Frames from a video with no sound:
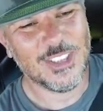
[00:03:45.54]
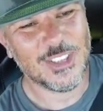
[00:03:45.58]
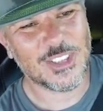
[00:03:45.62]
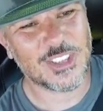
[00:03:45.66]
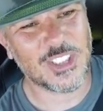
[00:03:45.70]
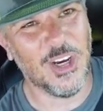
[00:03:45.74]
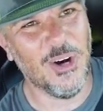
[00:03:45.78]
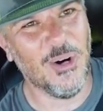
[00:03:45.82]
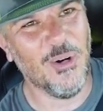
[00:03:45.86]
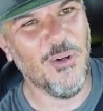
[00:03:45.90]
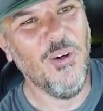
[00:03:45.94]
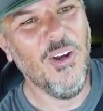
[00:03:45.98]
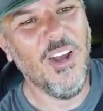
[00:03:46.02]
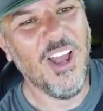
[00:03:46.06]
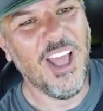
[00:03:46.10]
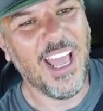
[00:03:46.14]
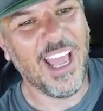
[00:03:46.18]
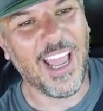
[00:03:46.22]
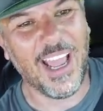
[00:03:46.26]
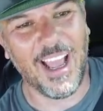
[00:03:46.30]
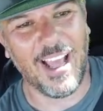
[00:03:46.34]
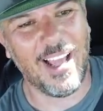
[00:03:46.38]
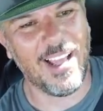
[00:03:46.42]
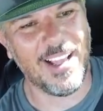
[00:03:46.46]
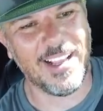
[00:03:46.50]
So
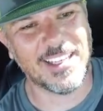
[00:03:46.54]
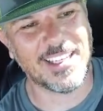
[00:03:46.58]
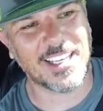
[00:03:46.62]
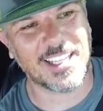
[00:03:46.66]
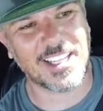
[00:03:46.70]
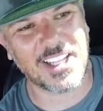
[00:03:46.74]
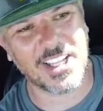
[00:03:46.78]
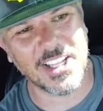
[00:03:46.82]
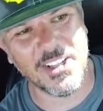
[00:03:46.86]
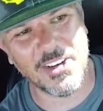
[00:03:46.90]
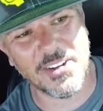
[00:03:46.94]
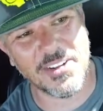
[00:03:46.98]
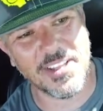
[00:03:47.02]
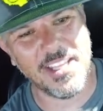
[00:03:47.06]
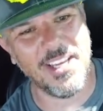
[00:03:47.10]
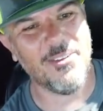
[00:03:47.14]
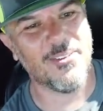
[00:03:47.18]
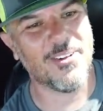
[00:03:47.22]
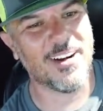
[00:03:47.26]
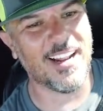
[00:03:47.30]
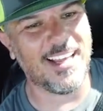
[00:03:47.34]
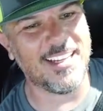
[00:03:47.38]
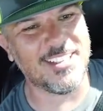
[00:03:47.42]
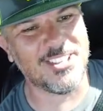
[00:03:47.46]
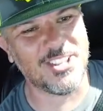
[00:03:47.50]
clearly
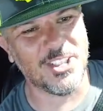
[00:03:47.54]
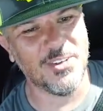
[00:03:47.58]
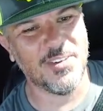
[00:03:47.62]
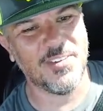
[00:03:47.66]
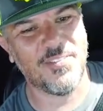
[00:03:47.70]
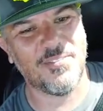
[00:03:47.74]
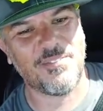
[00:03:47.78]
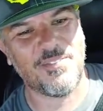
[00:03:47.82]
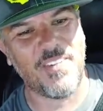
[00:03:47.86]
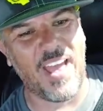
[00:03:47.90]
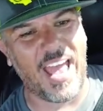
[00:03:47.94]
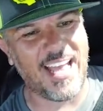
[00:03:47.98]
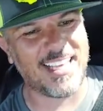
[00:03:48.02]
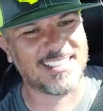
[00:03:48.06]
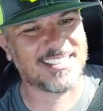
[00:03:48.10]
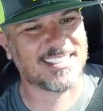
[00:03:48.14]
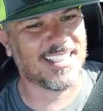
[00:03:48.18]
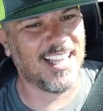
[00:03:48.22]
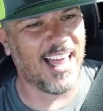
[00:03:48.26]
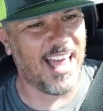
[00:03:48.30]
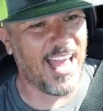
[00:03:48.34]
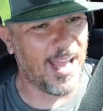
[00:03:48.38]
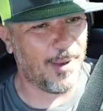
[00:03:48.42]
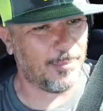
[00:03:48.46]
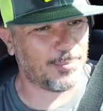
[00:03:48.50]
we're not doing
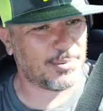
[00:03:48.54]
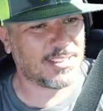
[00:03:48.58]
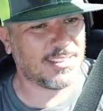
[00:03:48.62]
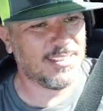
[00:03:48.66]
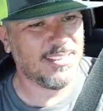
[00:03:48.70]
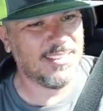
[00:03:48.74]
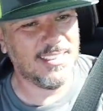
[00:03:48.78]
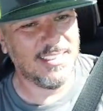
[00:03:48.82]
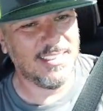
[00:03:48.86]
fast laps,